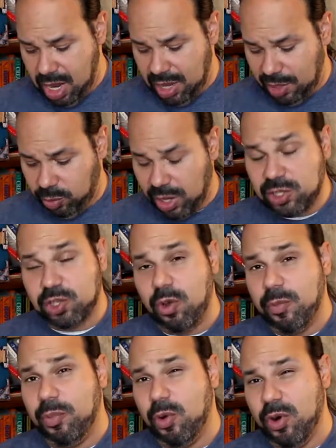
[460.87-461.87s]
That's why it's
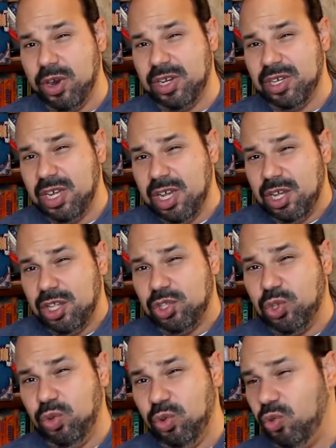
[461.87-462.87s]
so important
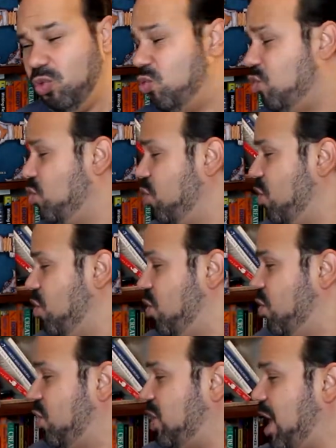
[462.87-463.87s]
to
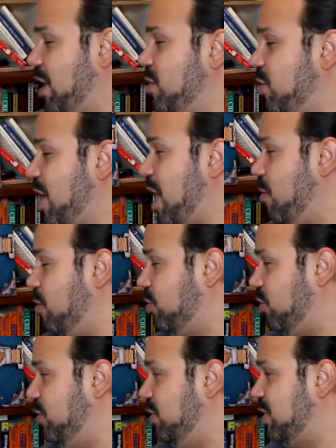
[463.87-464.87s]
take your
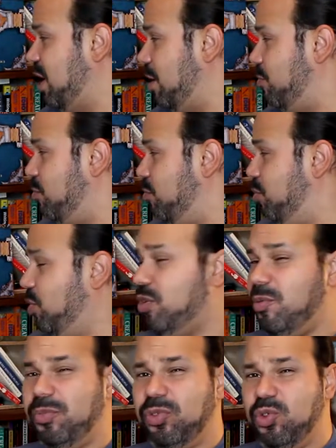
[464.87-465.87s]
characters and put
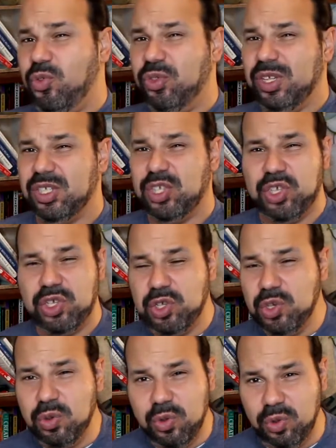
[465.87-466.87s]
them through this
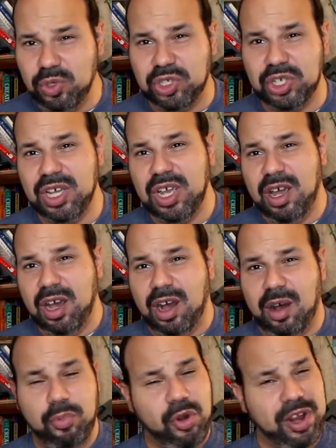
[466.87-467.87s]
huge
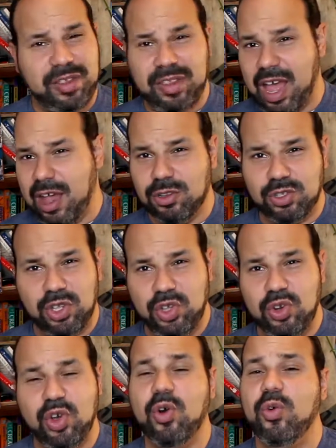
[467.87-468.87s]
breakdown so
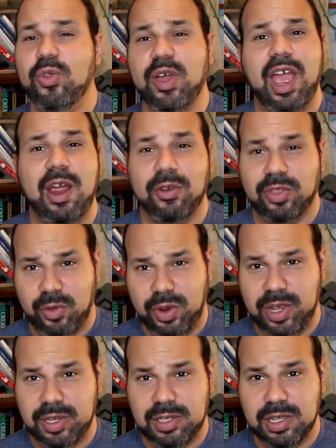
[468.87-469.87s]
you know who the character
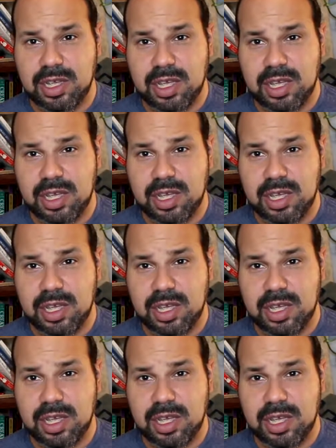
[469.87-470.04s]
is.